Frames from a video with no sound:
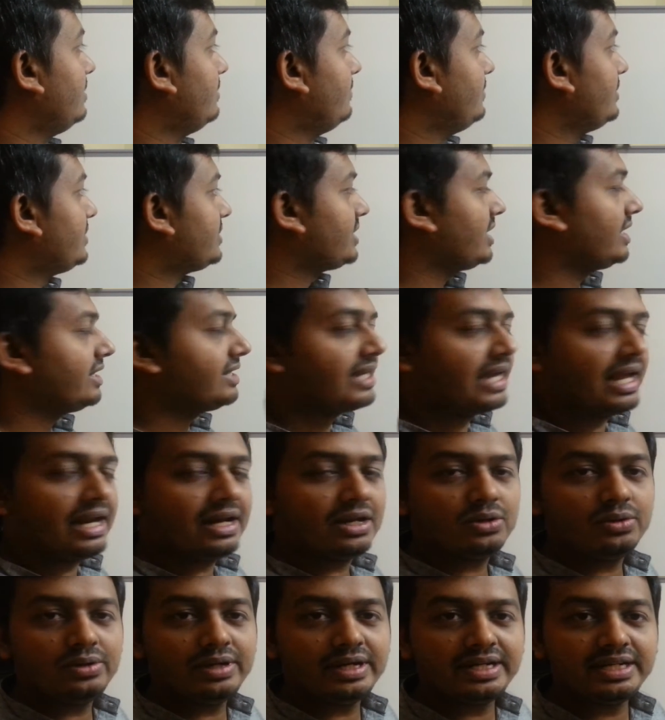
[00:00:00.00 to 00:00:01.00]
which can
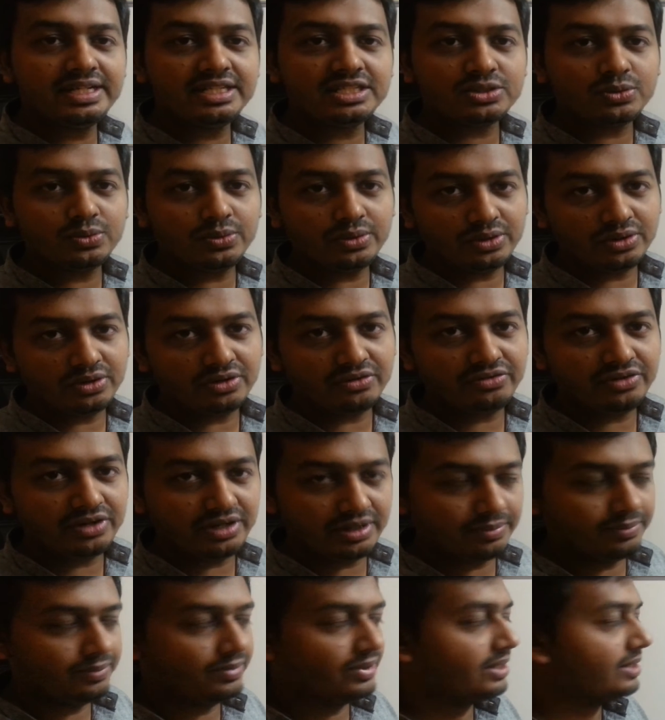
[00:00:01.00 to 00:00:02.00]
calculate the square root of a
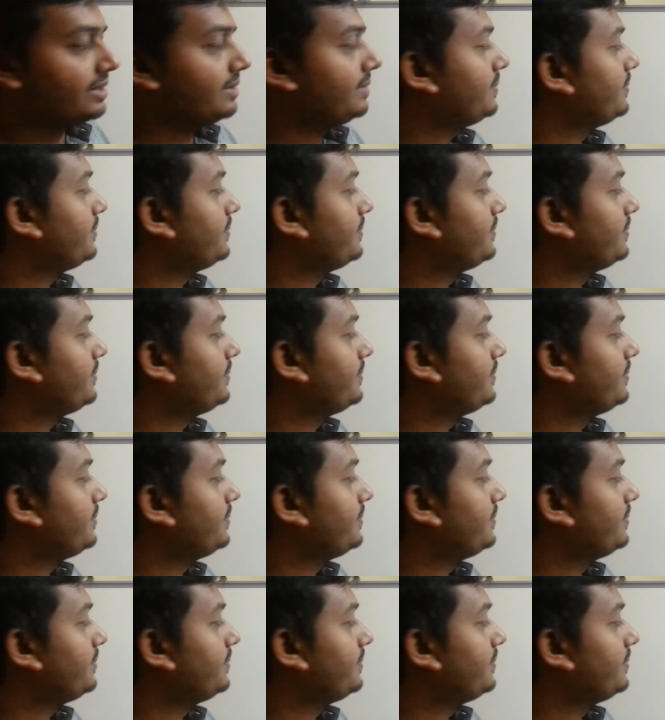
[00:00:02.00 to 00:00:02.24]
number.